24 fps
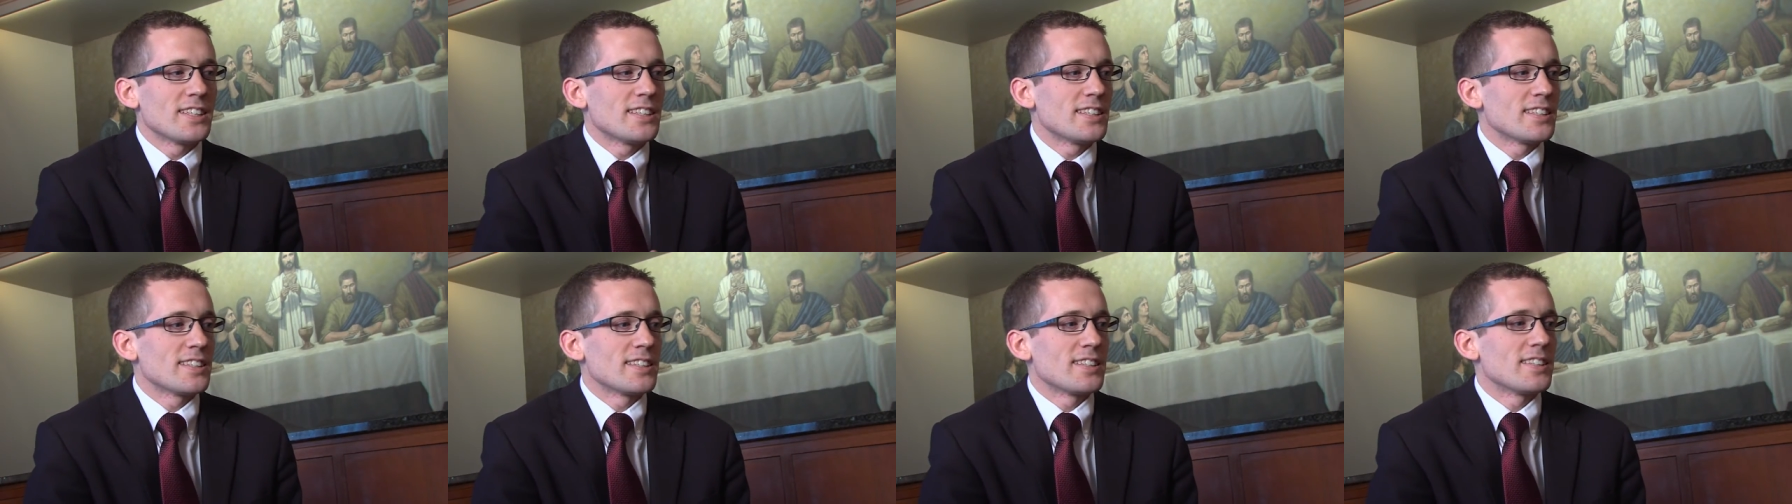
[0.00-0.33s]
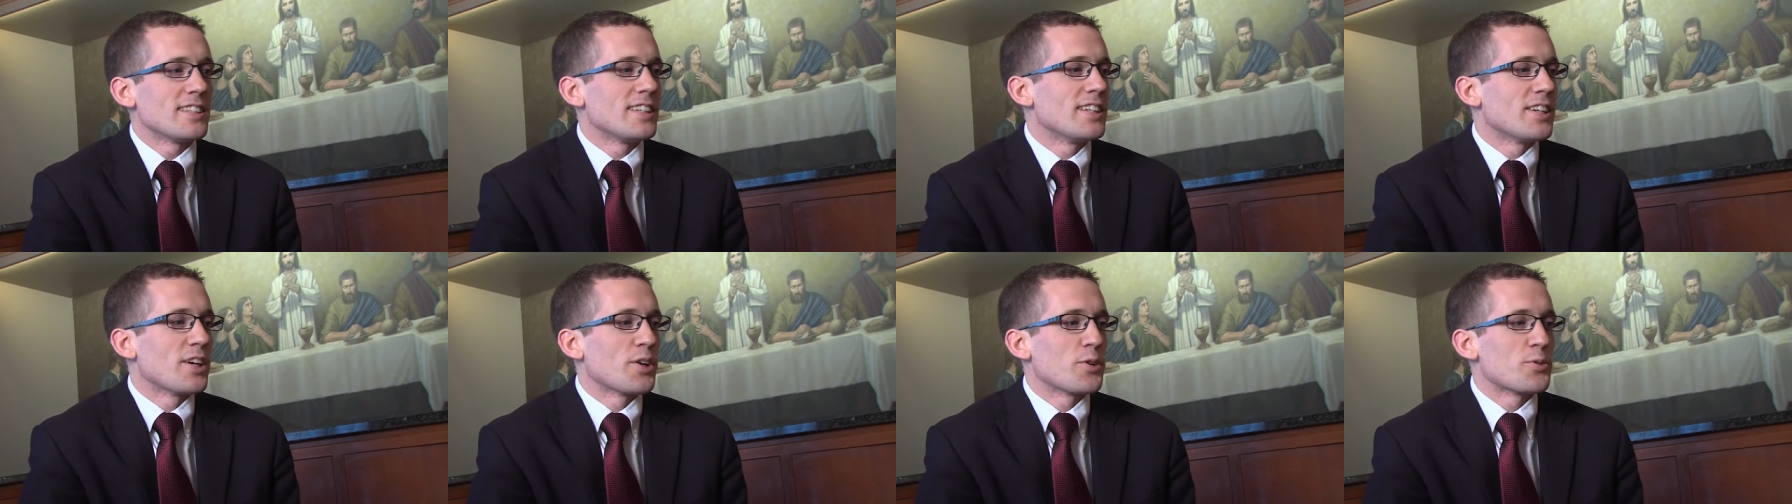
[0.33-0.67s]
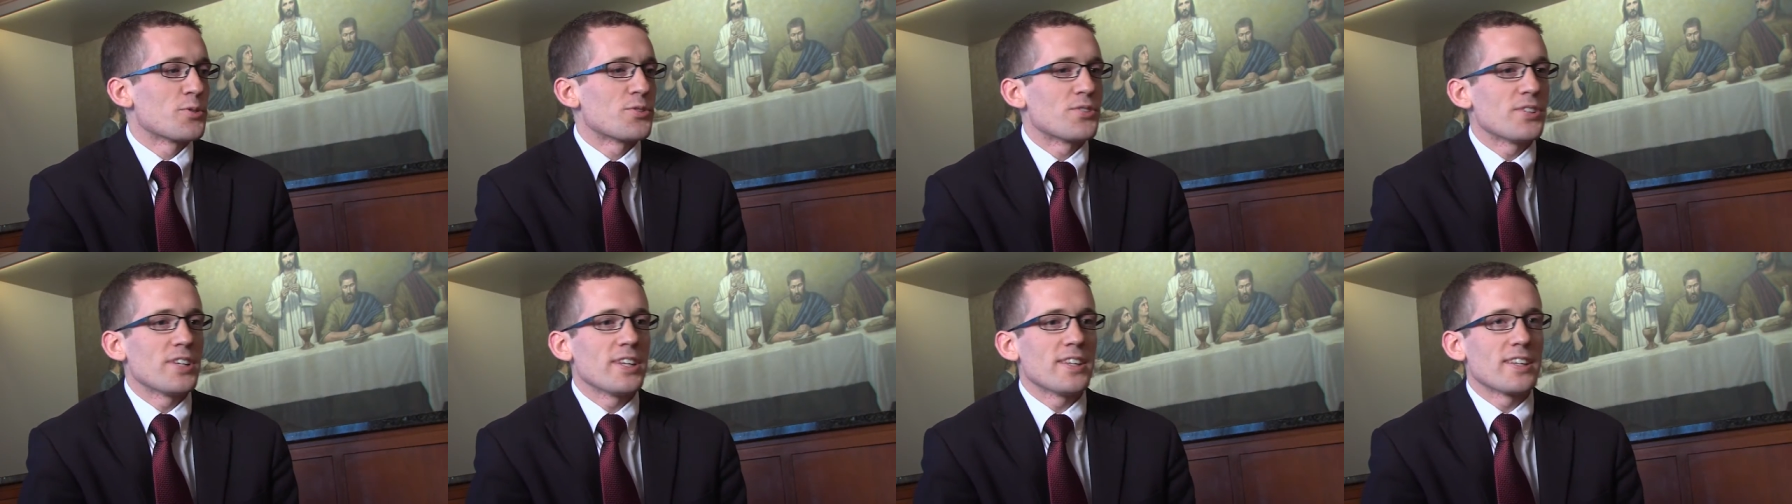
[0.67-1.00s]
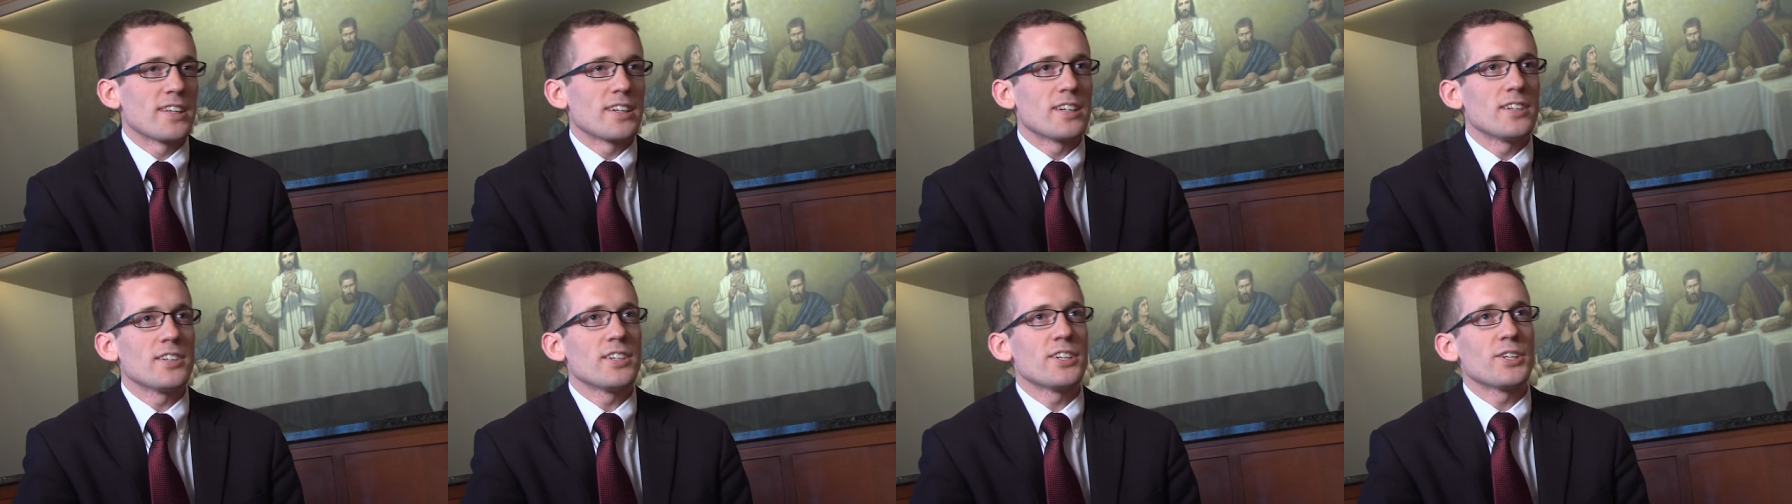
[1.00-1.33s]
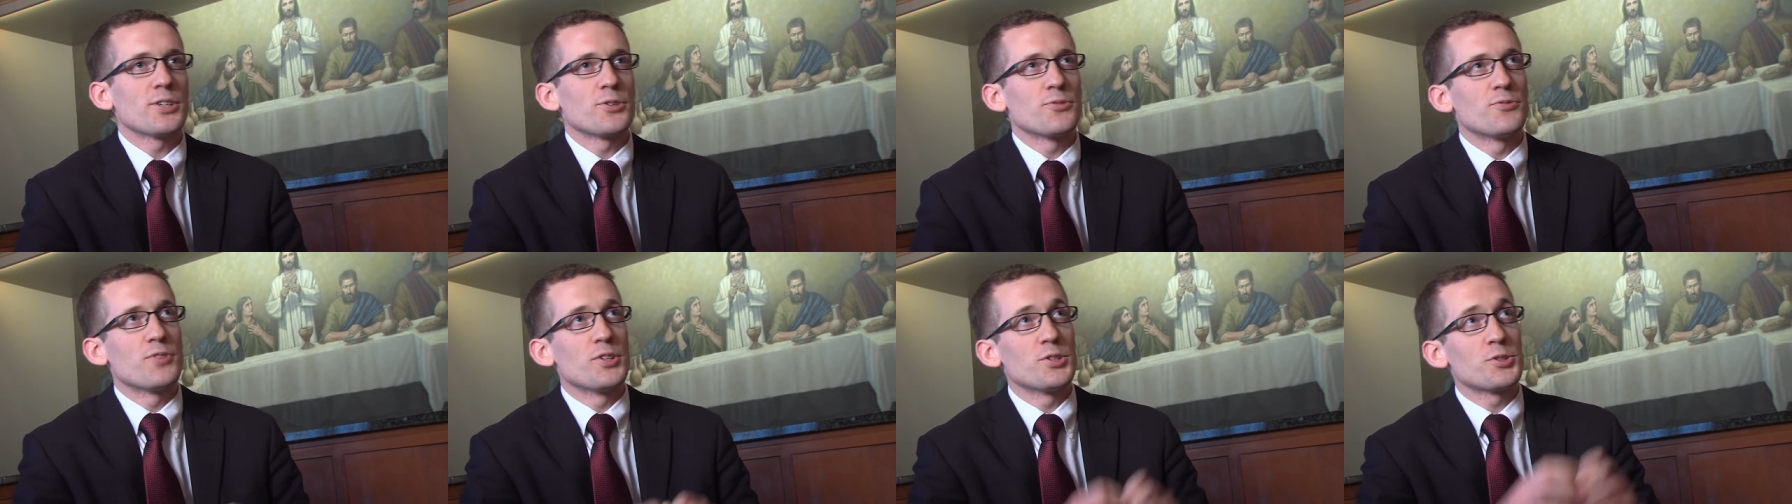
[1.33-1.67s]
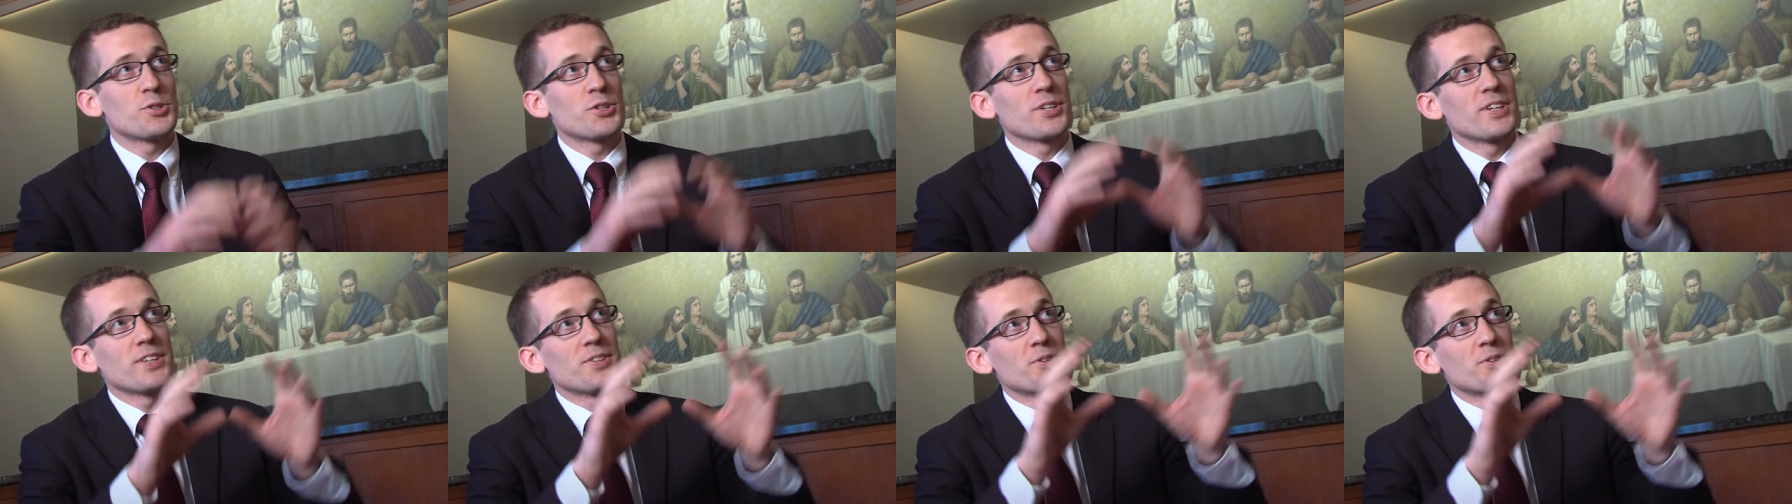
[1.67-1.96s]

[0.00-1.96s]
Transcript: didn't, you know, see the clear vision